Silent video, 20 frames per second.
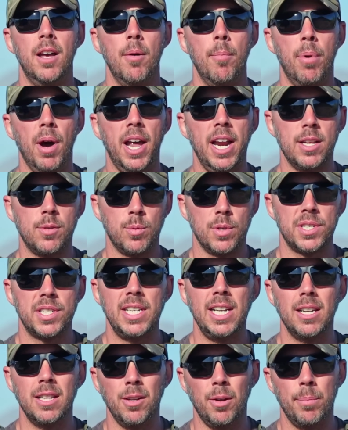But as we'll
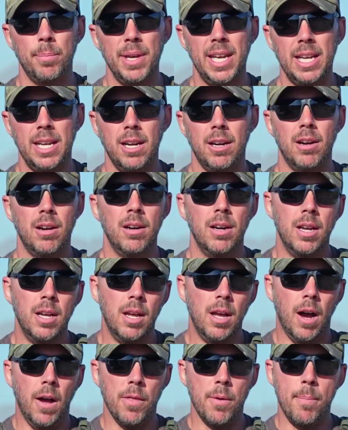see in a little bit here,
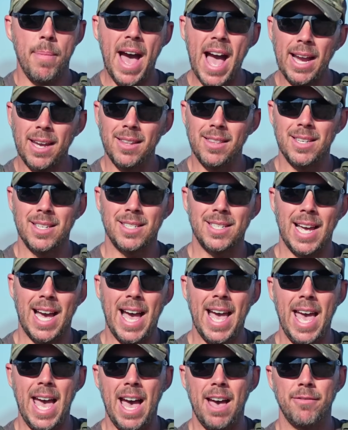on the back of this,
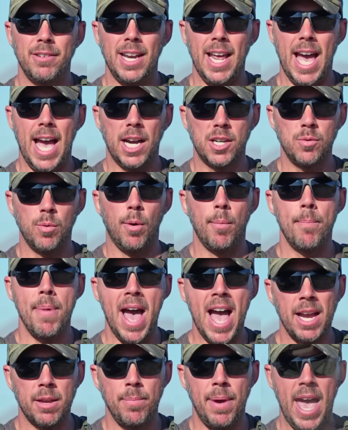I have an actual
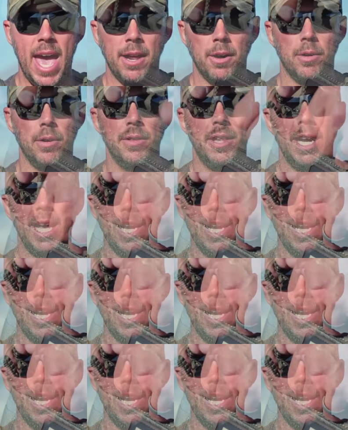back panel that